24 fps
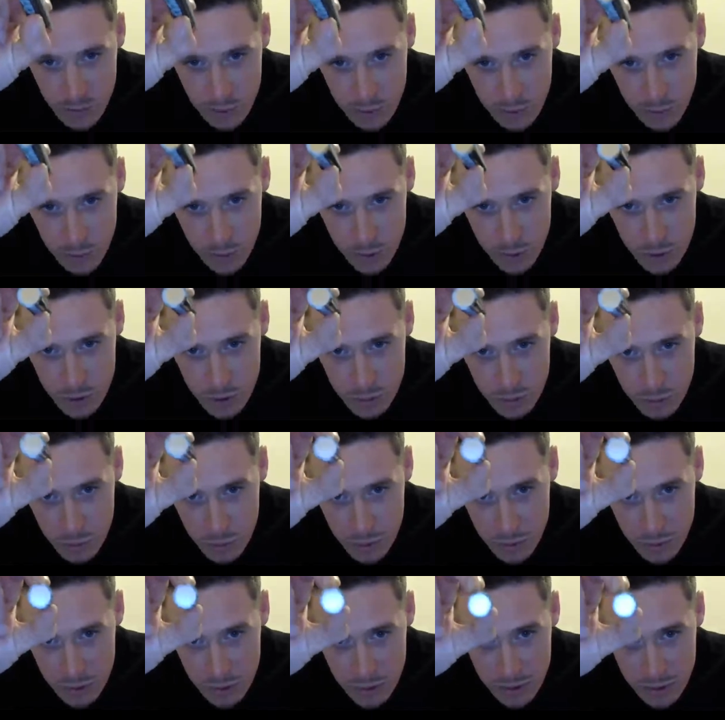too much,
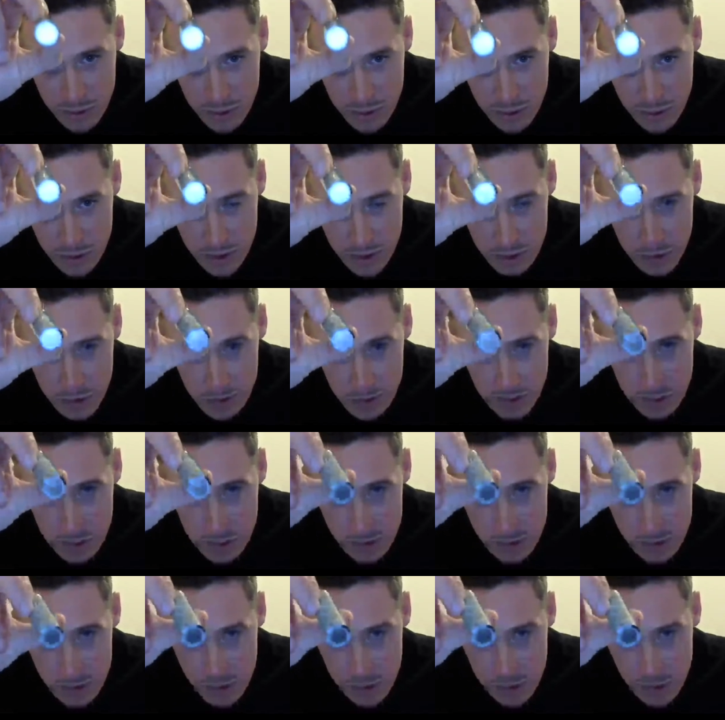but
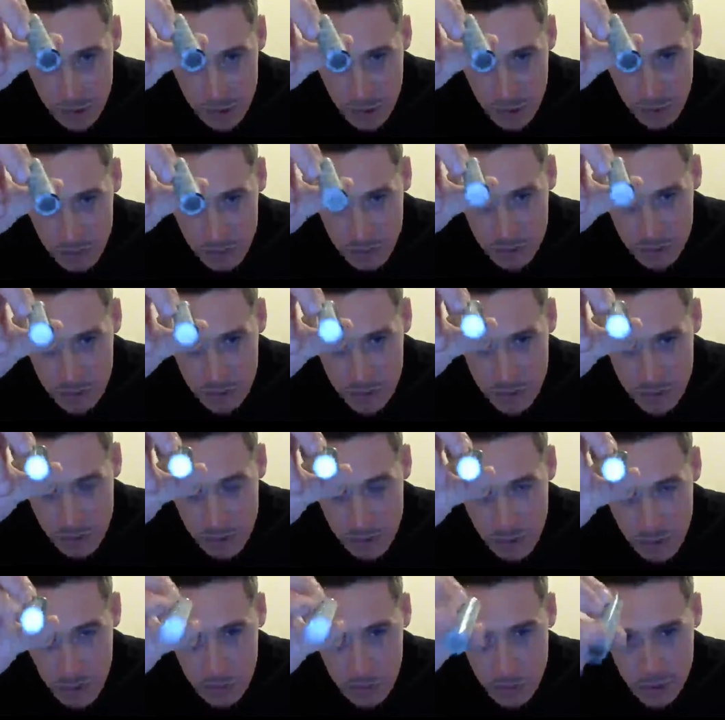covering just the
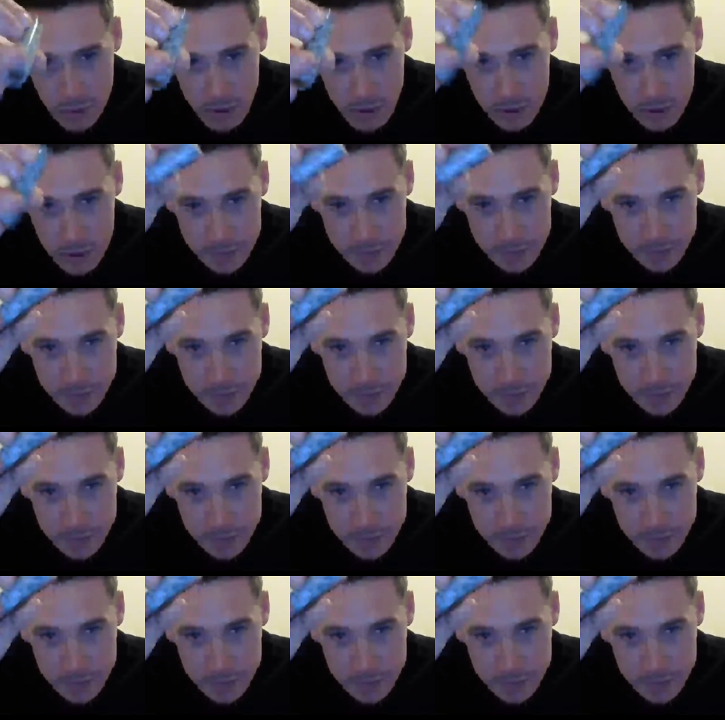right amount.